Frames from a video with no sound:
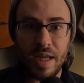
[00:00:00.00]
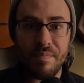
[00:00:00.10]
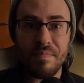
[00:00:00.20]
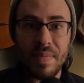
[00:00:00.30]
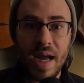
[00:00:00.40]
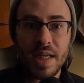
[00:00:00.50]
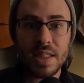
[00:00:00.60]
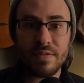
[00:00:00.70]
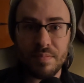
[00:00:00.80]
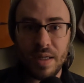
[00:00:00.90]
a
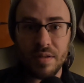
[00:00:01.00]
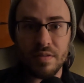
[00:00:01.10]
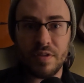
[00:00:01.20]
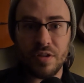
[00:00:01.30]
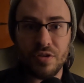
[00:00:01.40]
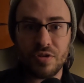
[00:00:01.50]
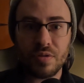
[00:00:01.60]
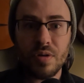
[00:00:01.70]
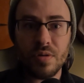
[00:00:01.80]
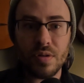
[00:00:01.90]
massive amount of
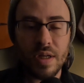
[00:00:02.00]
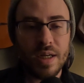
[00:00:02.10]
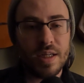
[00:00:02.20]
control